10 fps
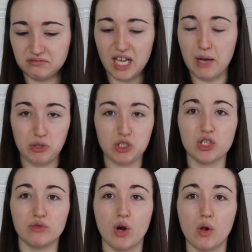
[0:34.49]
yeah, we're just
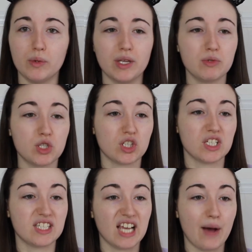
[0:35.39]
going to roll with it. We're just
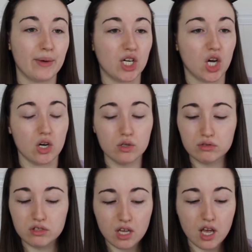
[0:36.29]
going to see how it
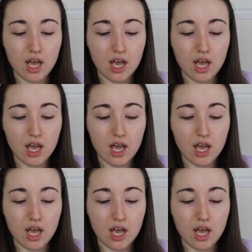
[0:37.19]
goes.